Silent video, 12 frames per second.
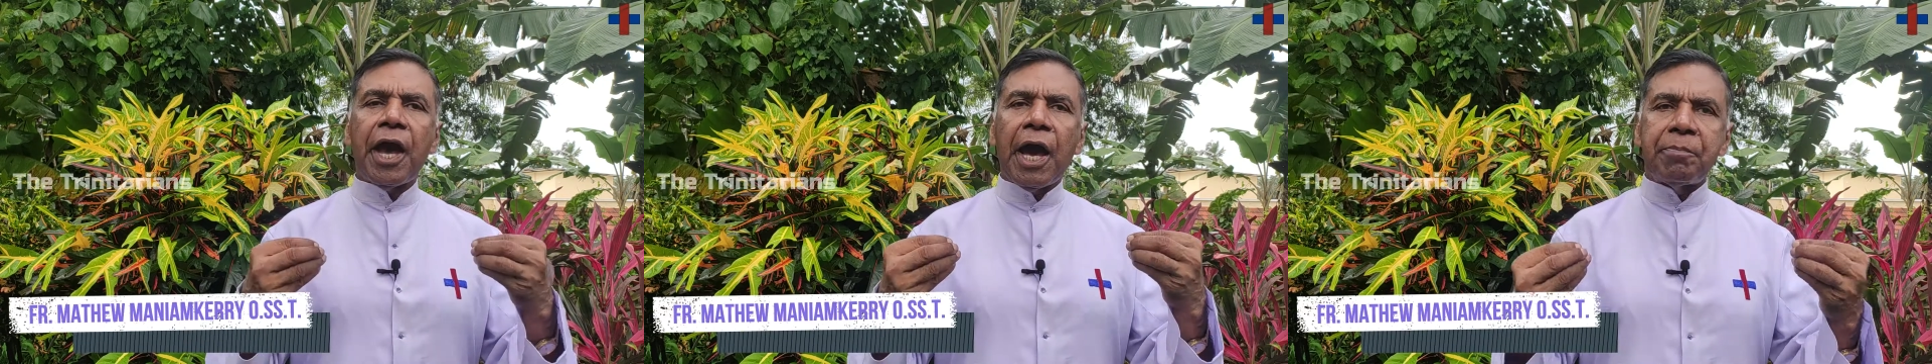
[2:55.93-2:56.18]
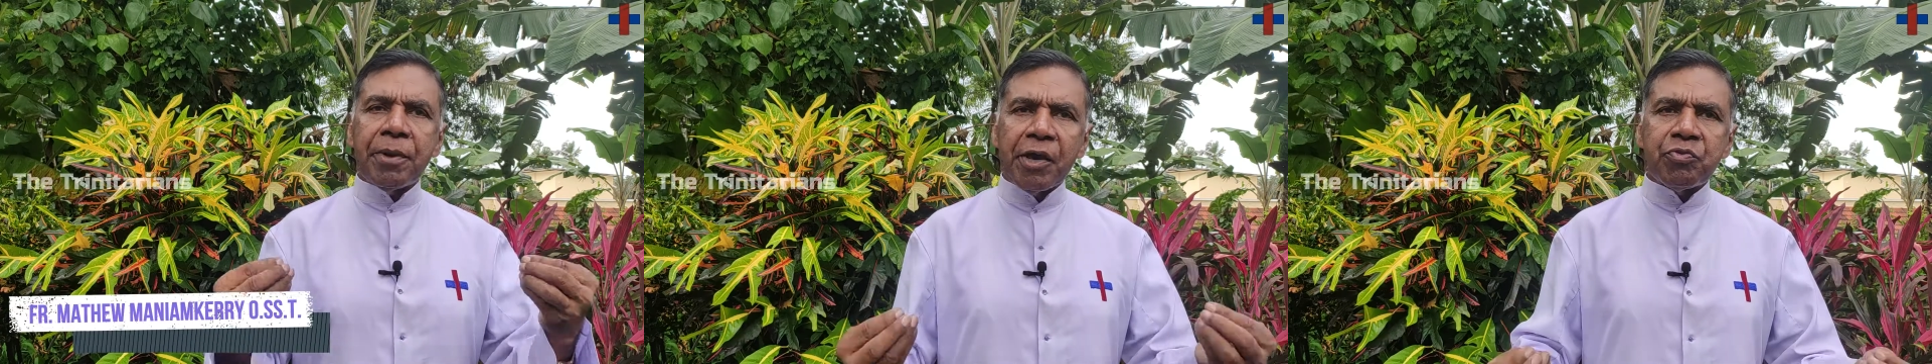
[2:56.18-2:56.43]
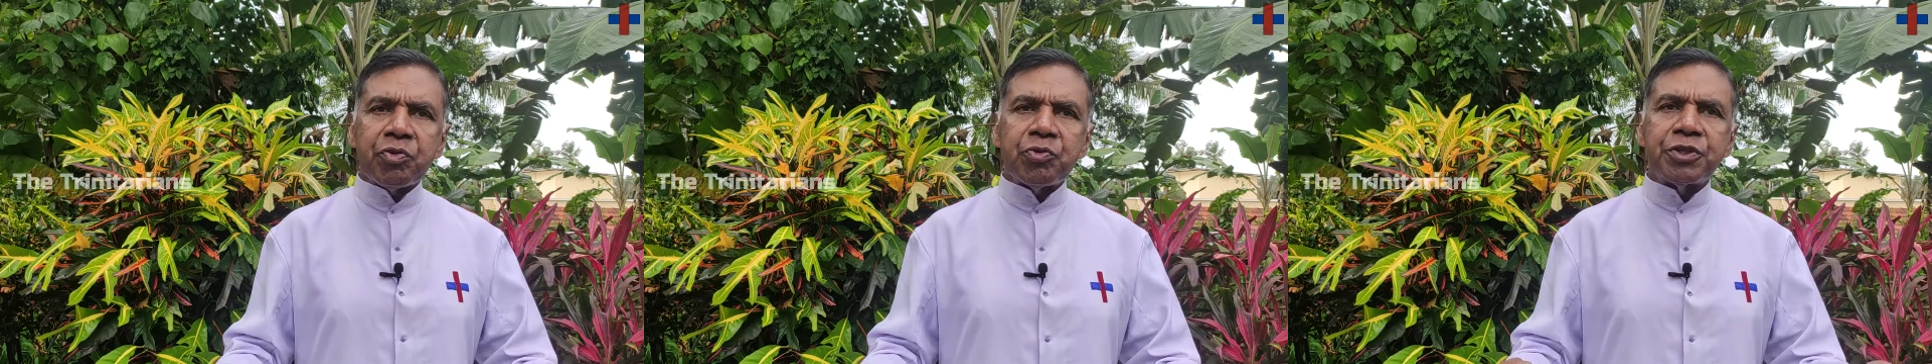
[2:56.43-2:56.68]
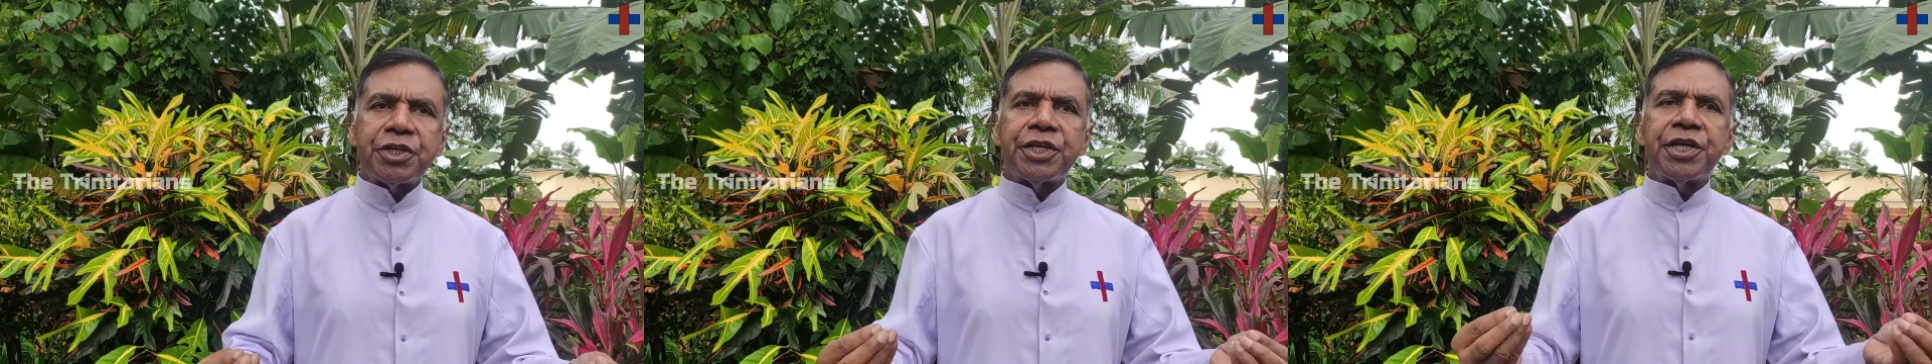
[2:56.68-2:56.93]
and bear
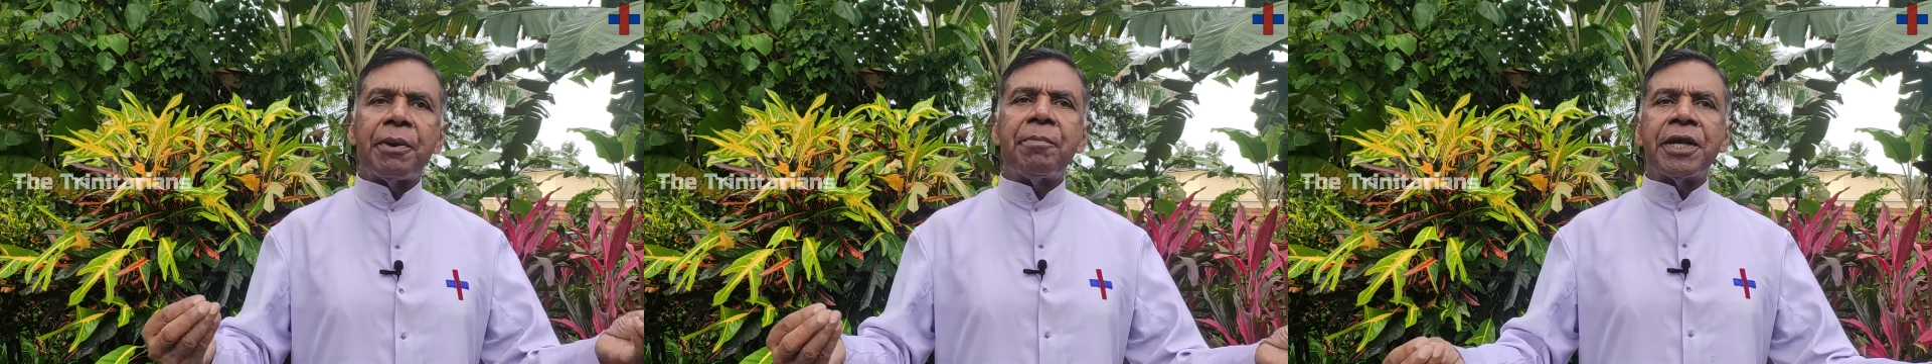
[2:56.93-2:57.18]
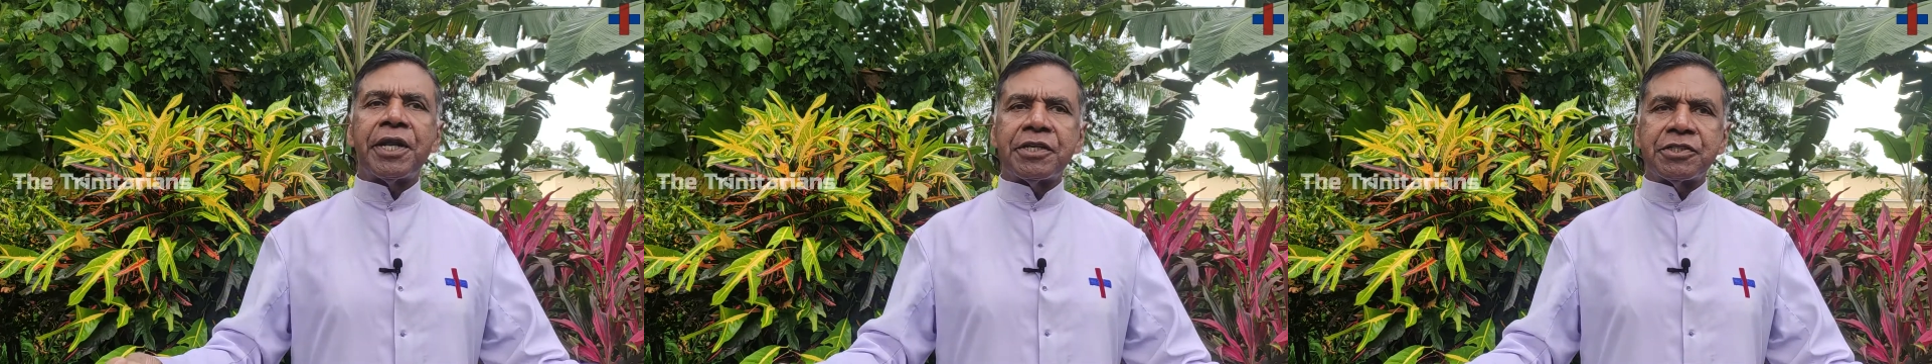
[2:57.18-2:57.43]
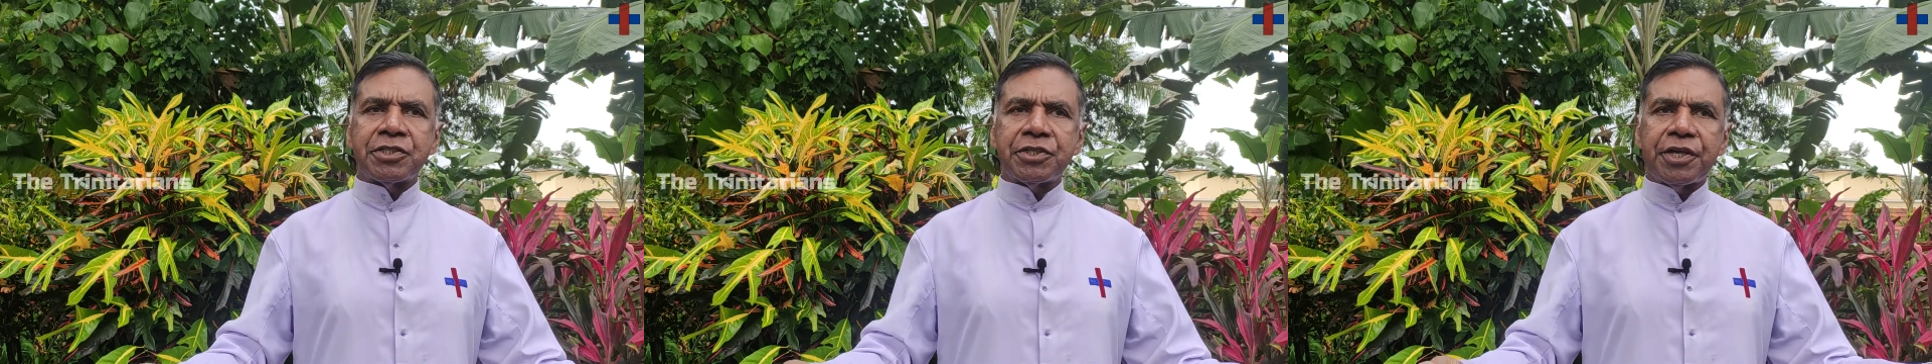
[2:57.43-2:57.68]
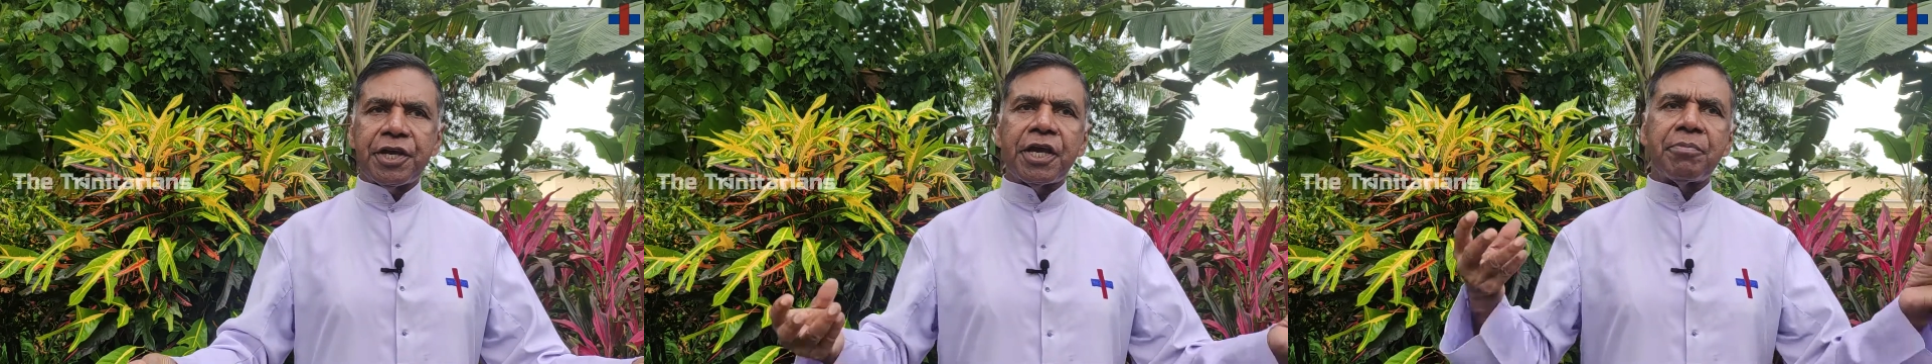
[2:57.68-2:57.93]
fruit in abundance.
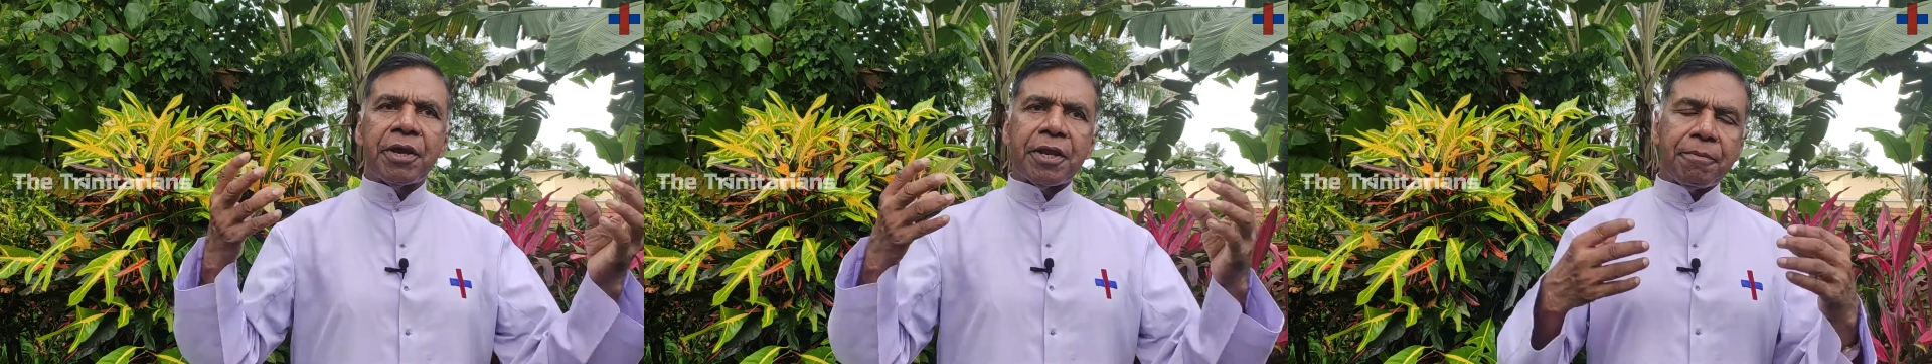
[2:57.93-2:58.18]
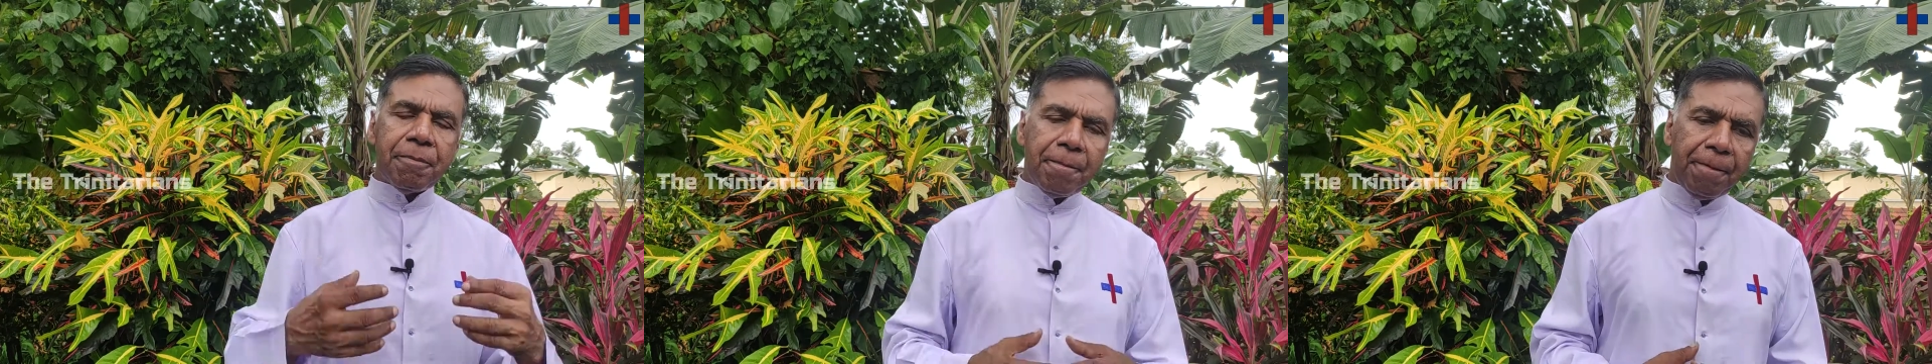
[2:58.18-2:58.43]
Amen.